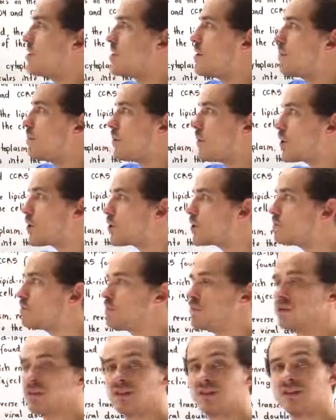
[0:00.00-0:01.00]
the
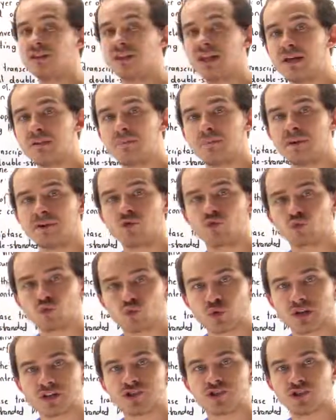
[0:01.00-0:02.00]
purple
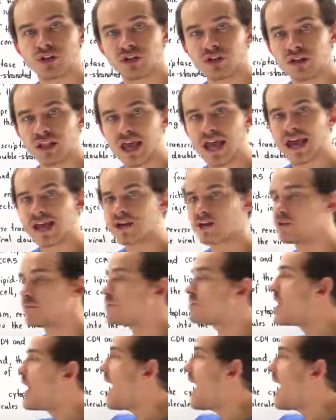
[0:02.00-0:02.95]
lipid-rich layer,